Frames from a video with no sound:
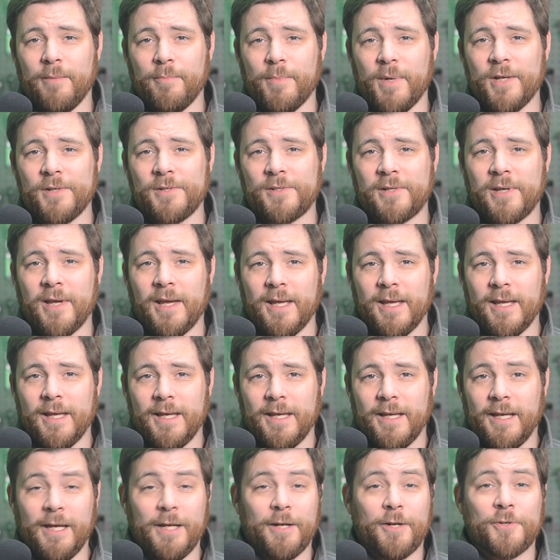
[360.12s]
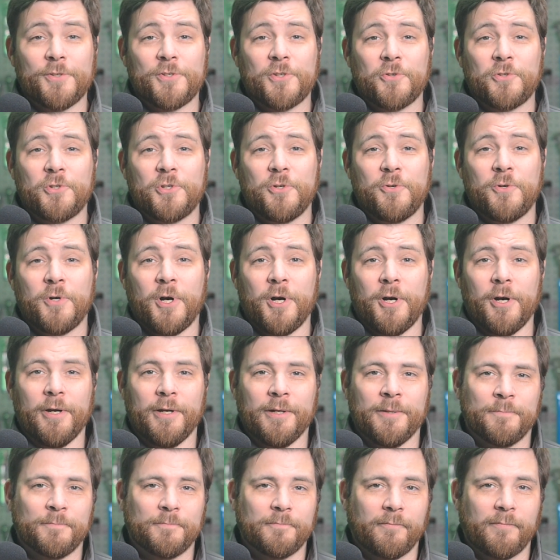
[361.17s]
Musk and also too
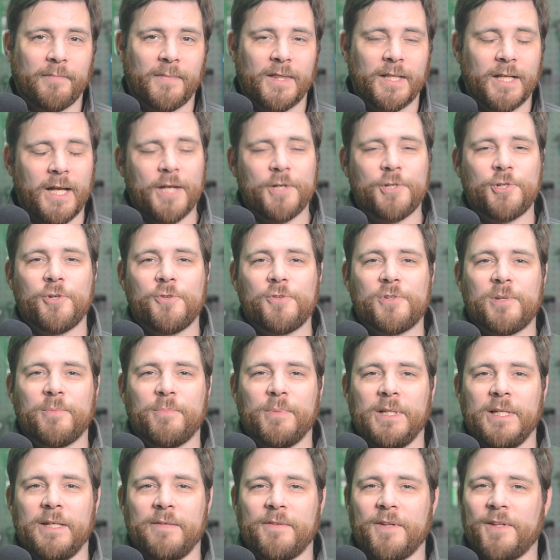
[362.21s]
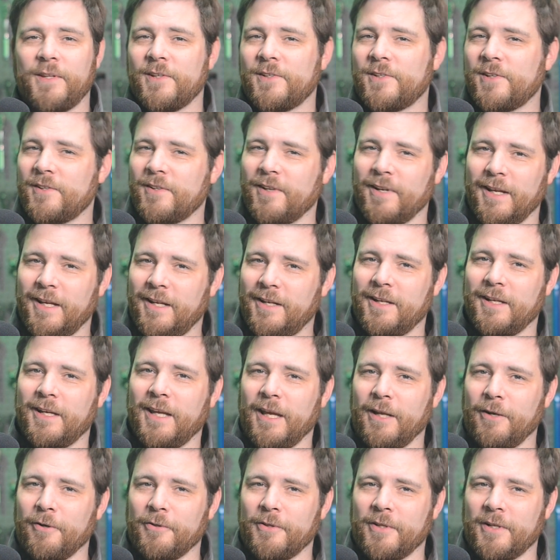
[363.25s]
hard. I choose to believe that this is an
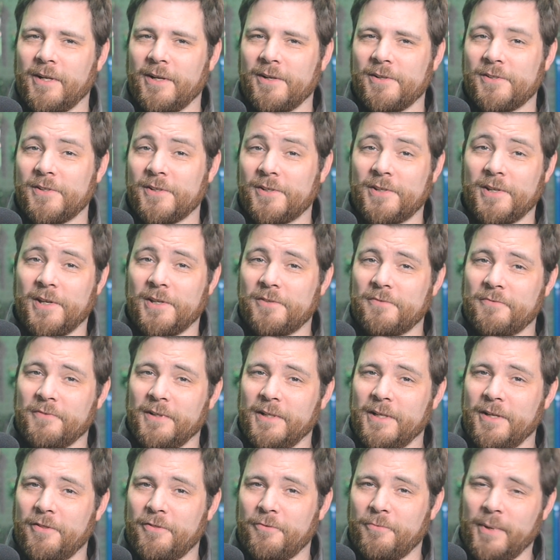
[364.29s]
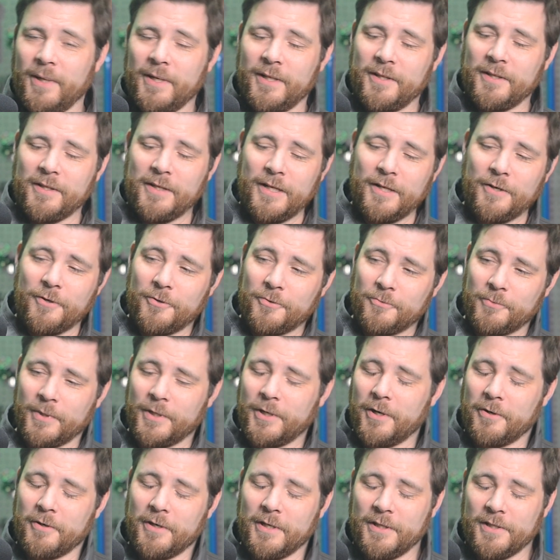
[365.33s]
indicator that I successfully threaded the needle
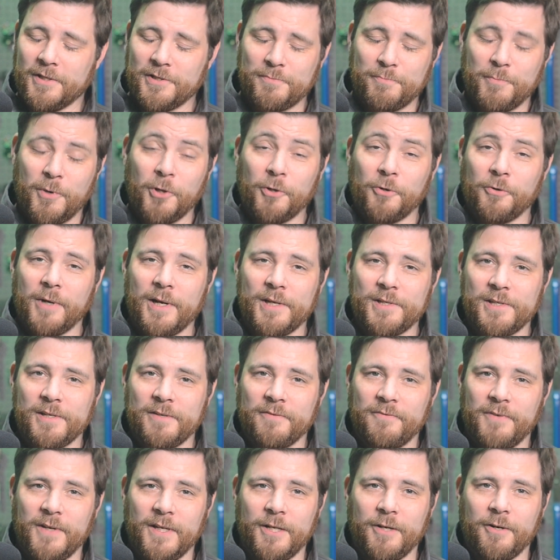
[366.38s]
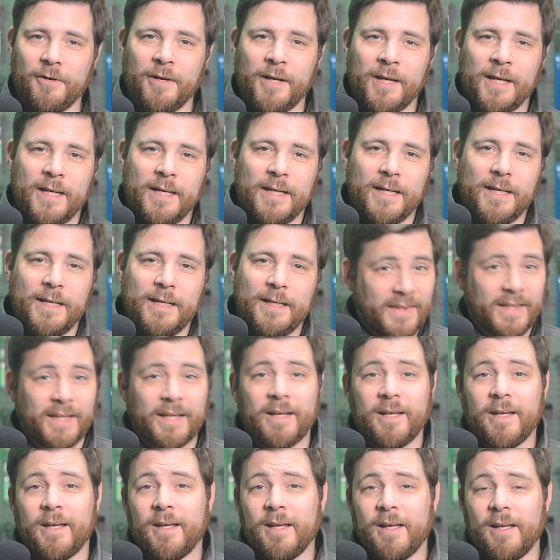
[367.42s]
regarding this polarizing figure.
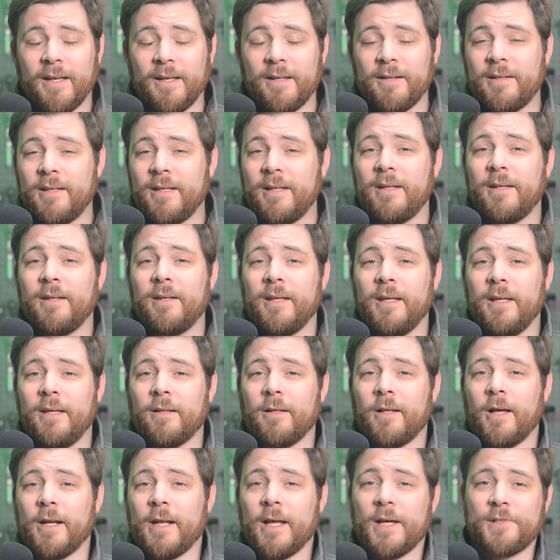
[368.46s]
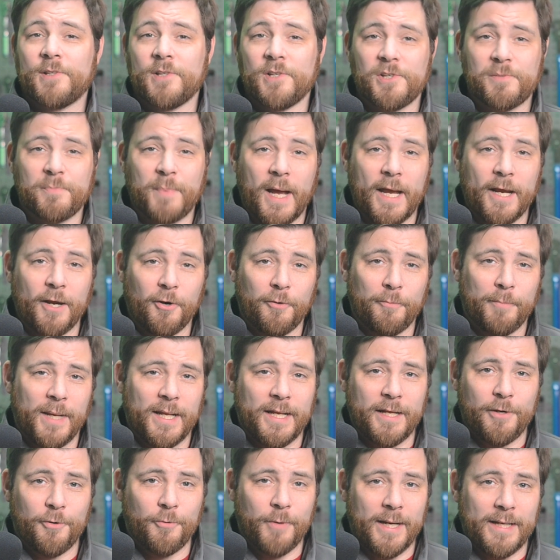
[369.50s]
Indeed, Elon has inspired
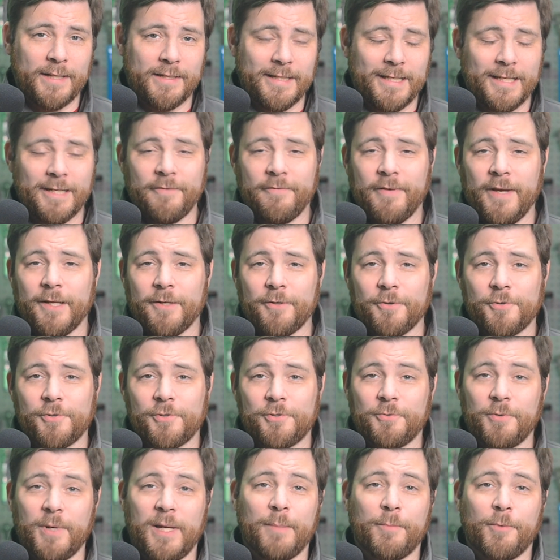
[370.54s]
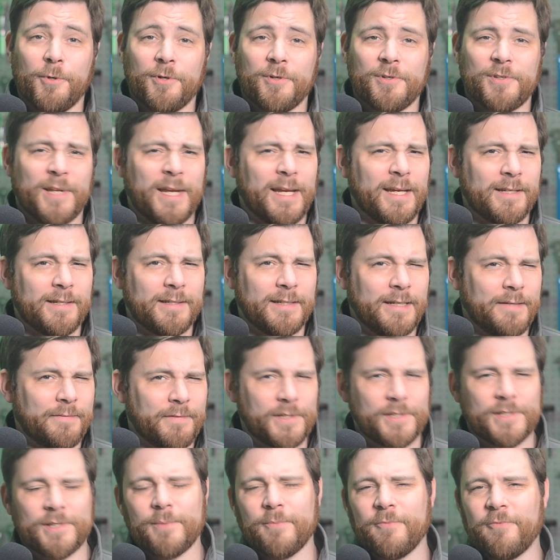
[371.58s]
many great innovators, dreamers, and
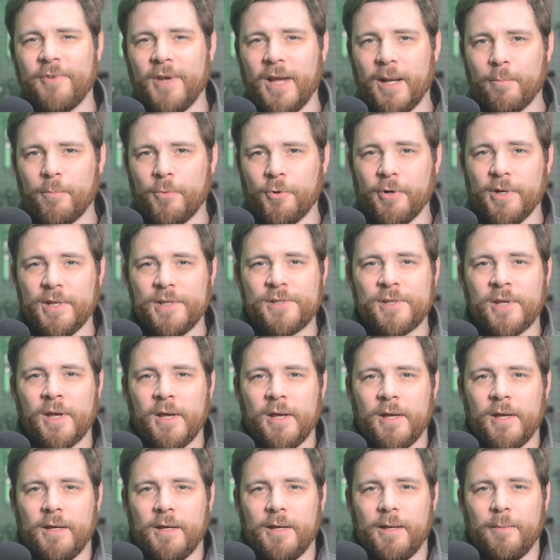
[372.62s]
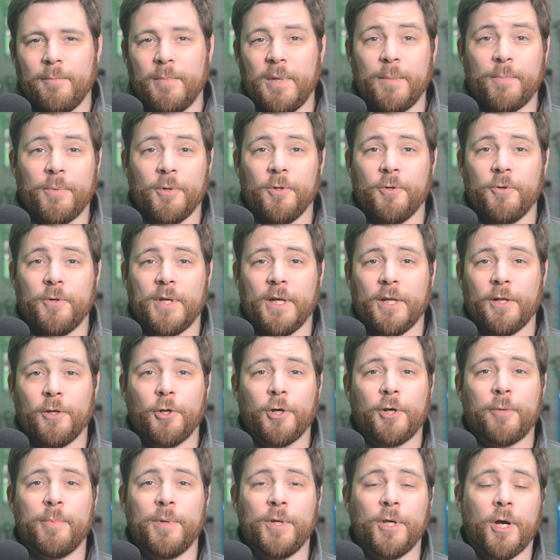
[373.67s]
even some fanboys. People who can
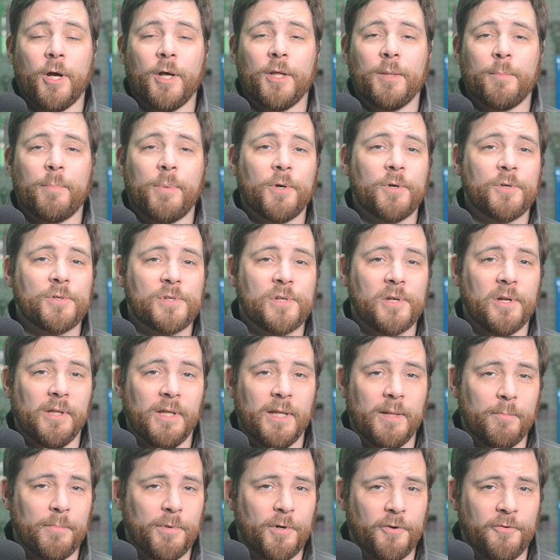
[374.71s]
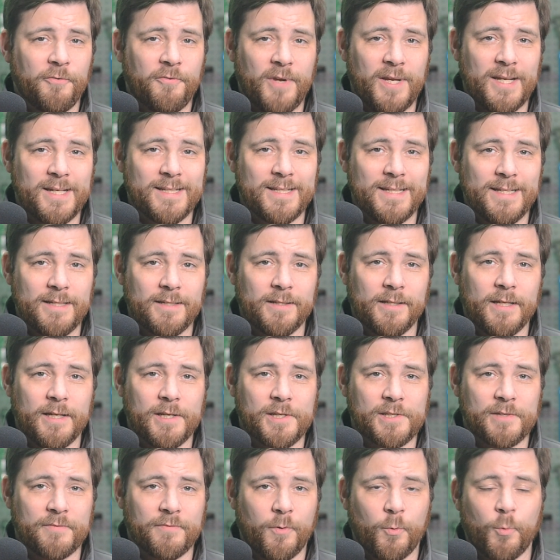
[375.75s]
look beyond the personal and profane
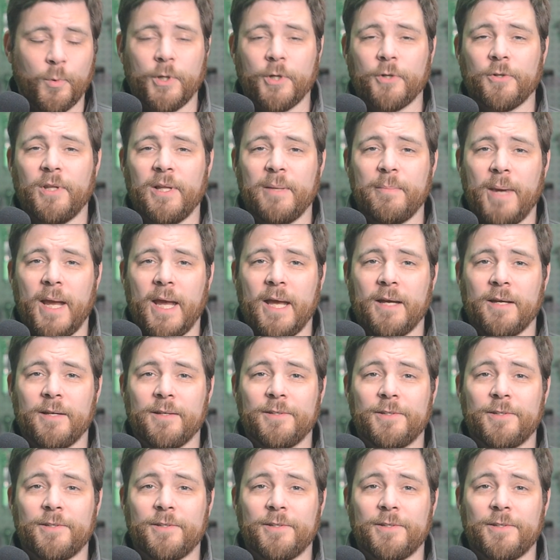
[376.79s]
dealings of a worldly man